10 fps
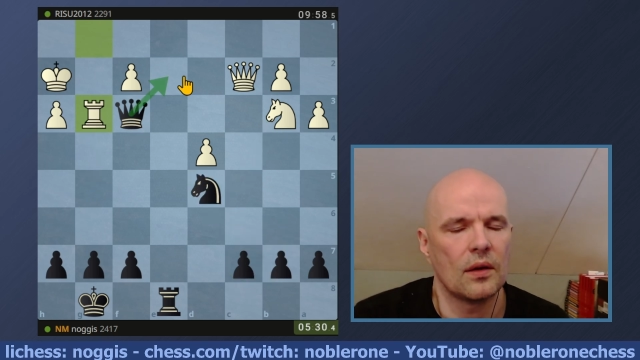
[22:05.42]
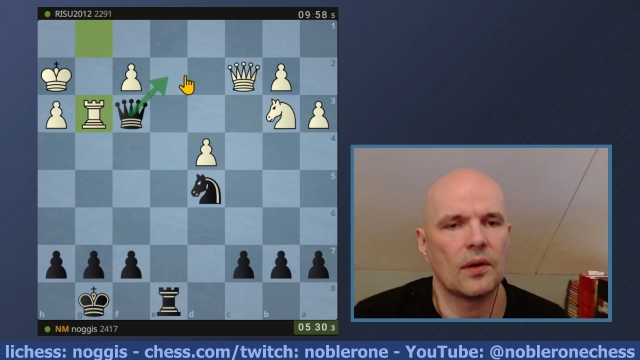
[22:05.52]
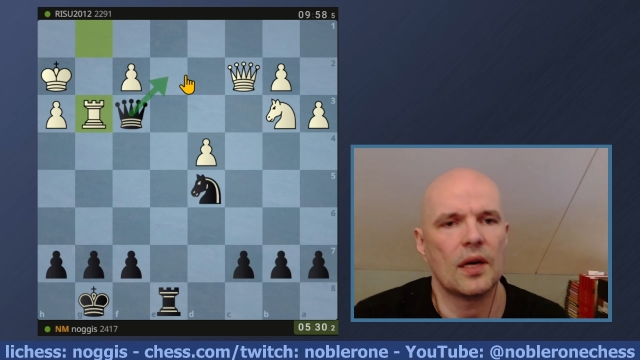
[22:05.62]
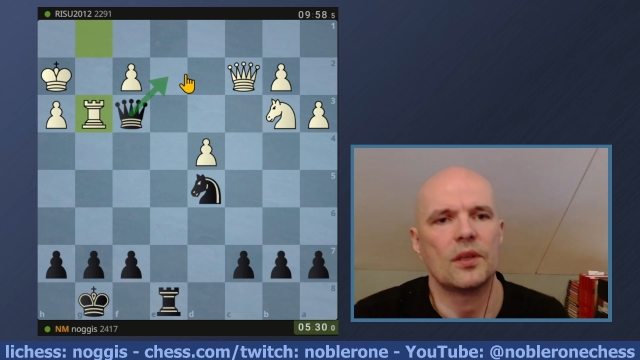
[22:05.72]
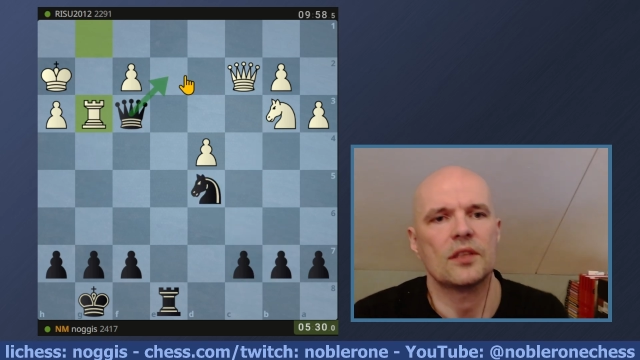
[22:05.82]

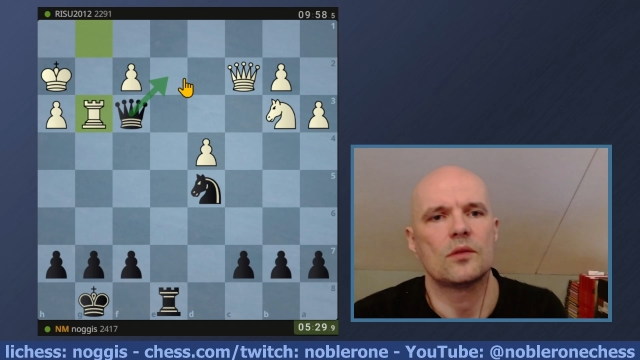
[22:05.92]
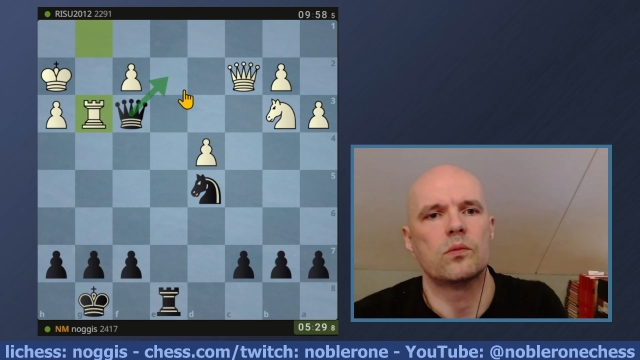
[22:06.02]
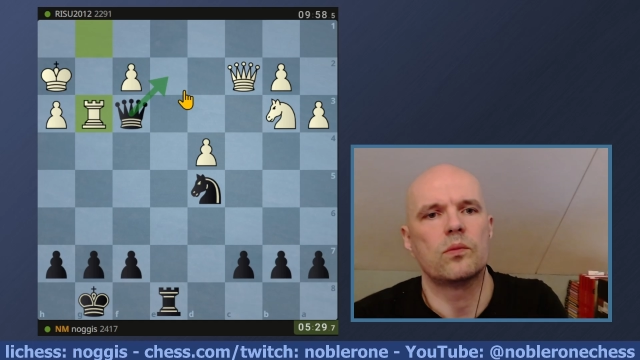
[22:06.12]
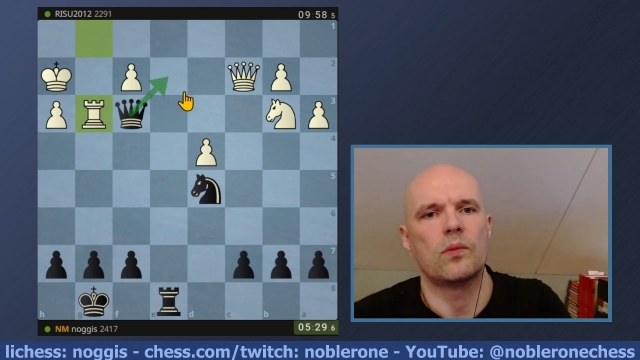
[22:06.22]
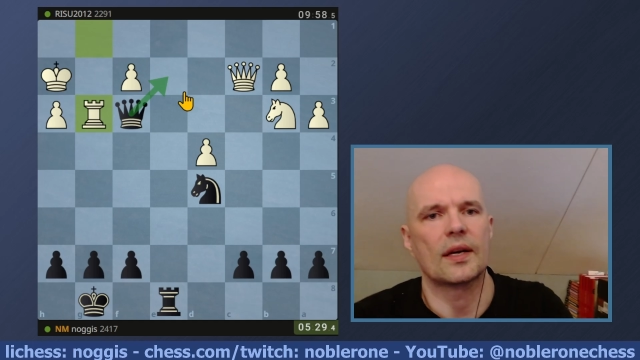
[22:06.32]
How does
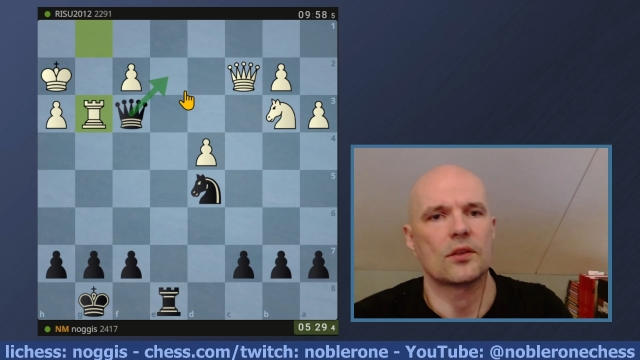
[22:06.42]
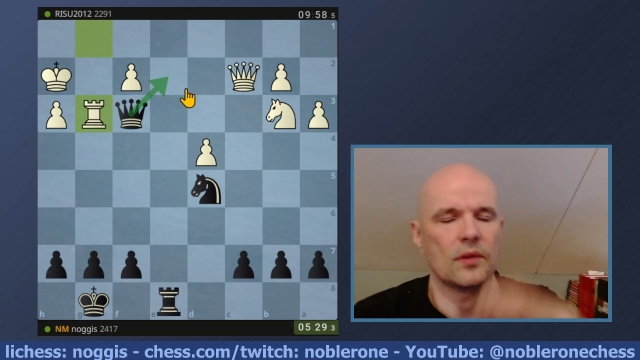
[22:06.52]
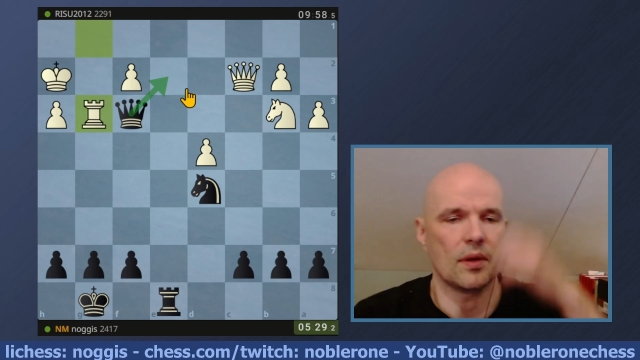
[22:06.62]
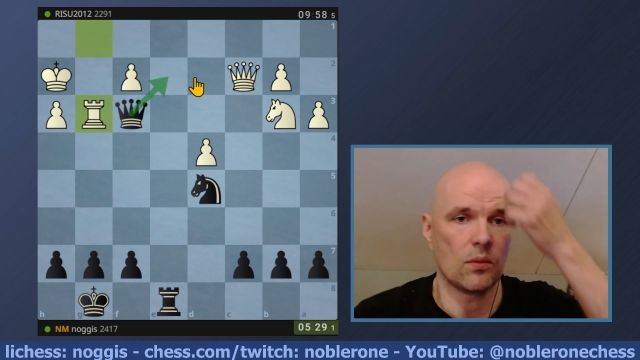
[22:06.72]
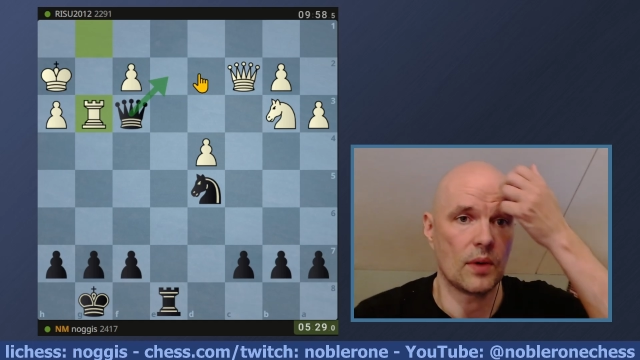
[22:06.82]

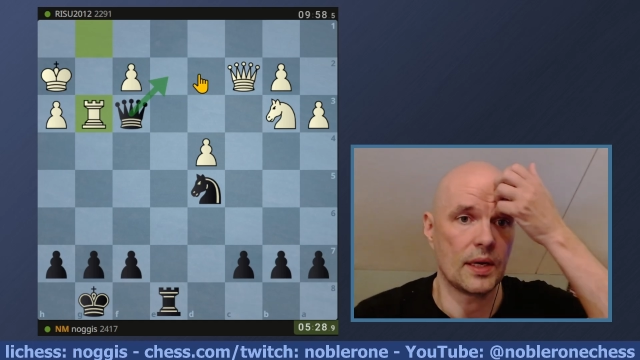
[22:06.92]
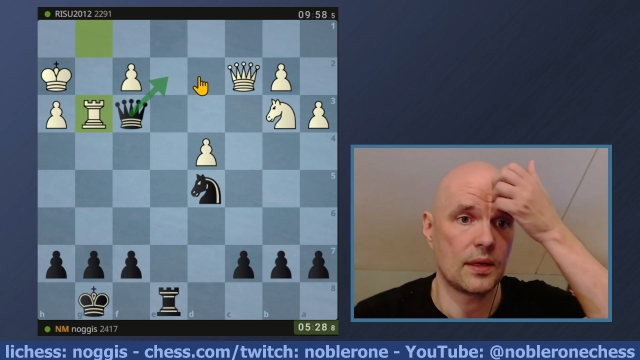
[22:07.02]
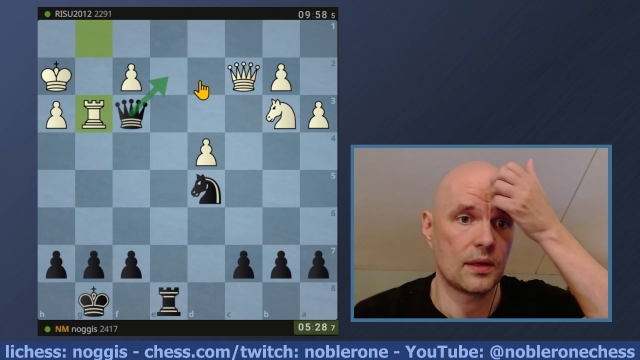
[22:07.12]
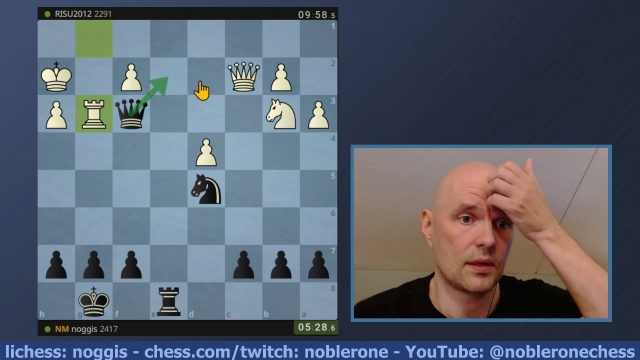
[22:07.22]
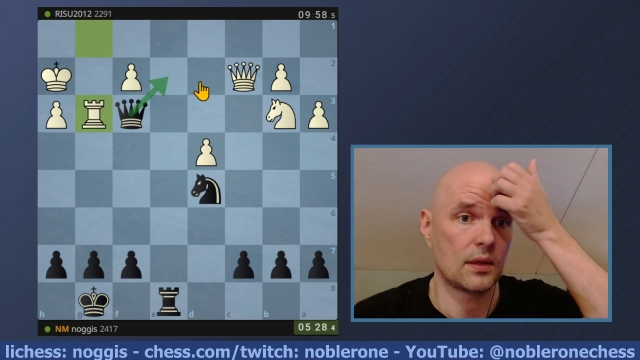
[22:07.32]
actually white,
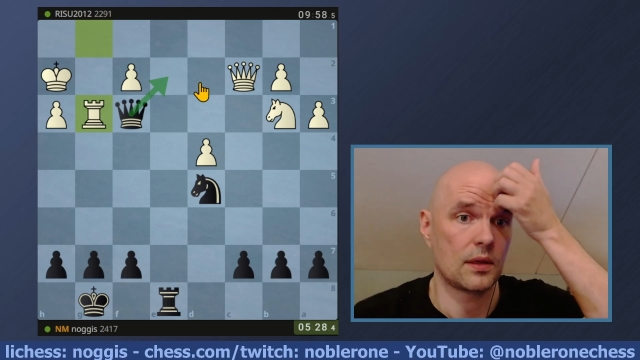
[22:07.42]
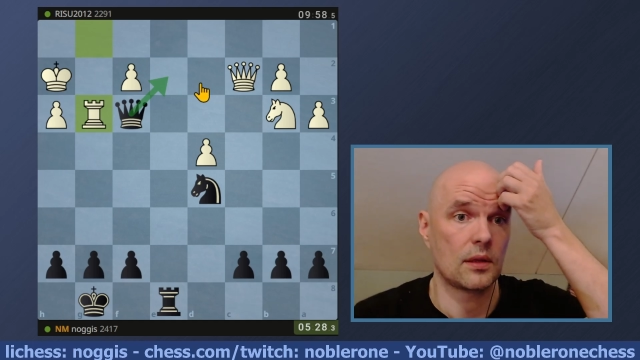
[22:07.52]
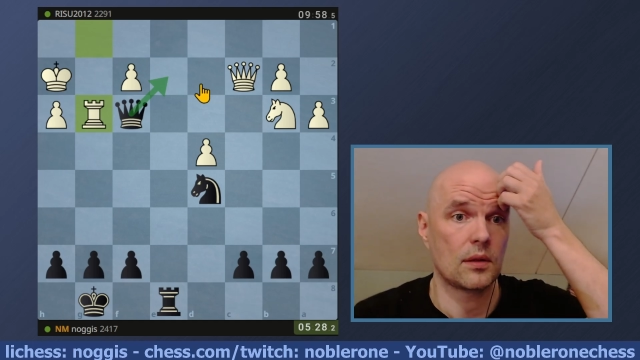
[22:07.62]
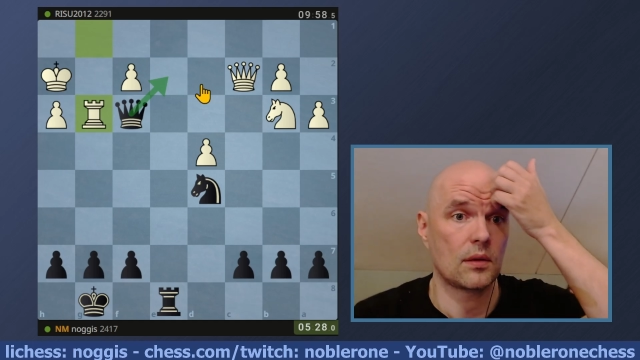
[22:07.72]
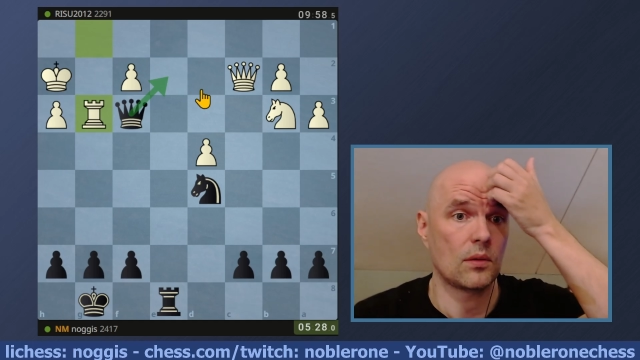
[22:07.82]

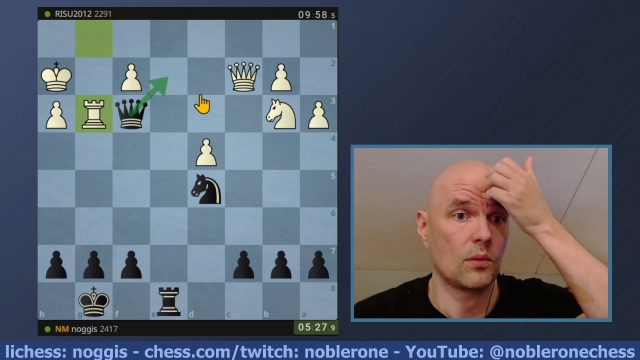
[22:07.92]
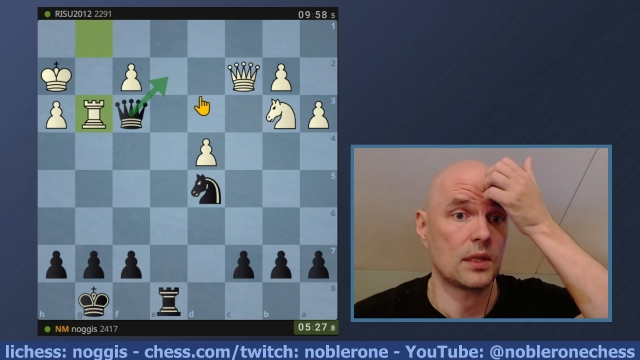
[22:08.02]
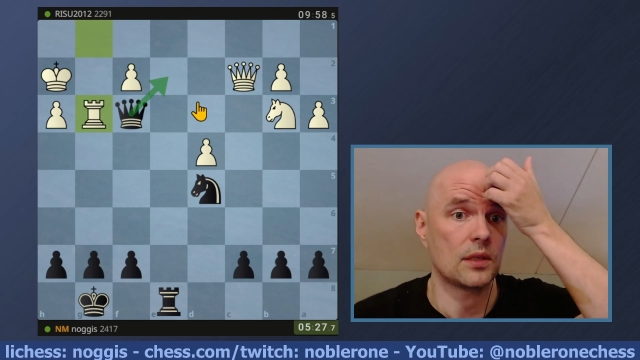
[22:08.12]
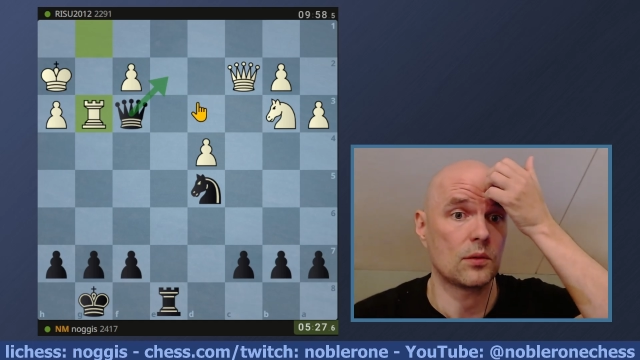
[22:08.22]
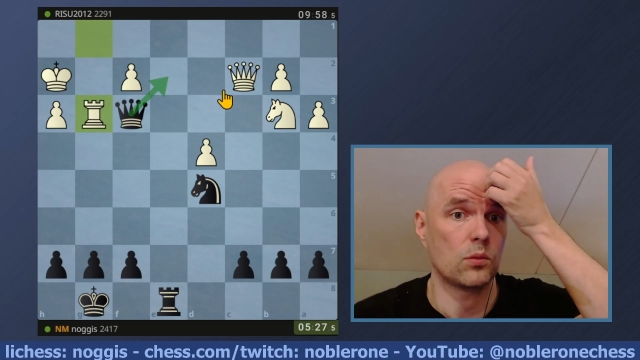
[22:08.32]
what
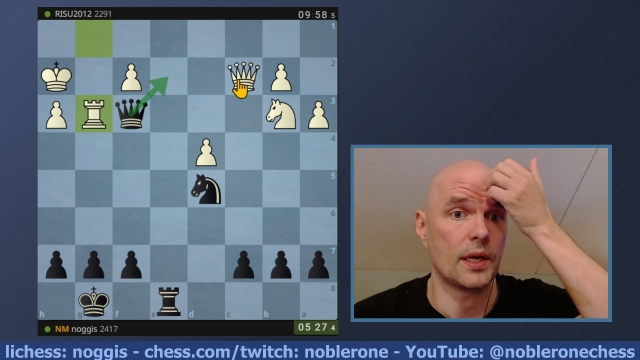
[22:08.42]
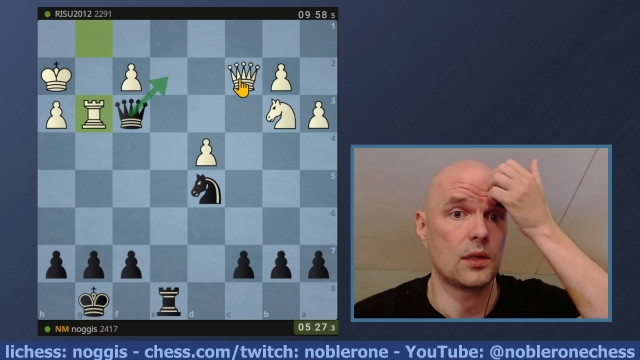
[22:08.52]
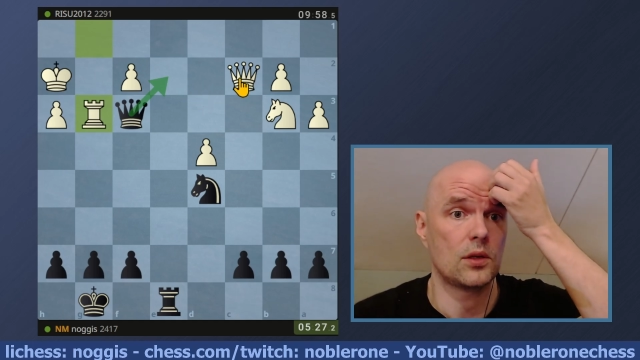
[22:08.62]
does white